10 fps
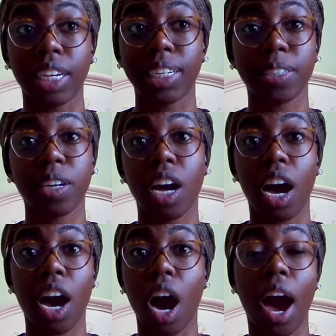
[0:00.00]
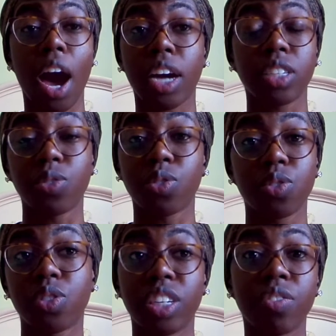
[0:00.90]
Like, I
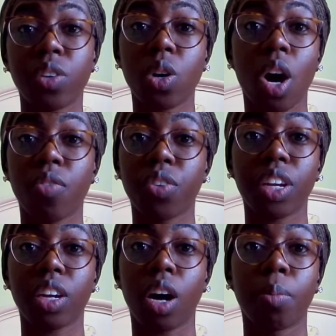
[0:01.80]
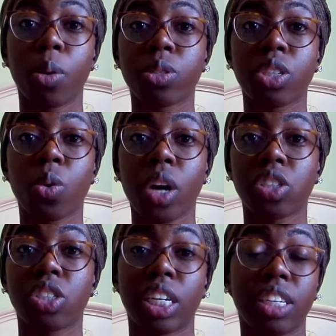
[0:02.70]
didn't feel confident on most of the
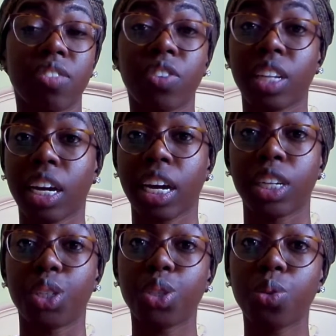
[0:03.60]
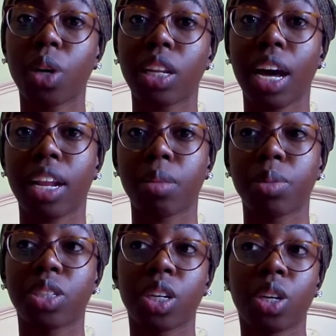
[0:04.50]
questions. I didn't feel like I knew a lot of the
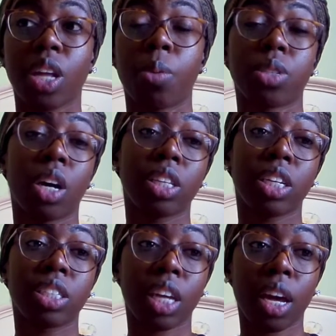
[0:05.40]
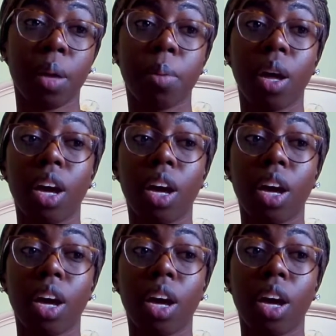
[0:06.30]
material that was on the exam.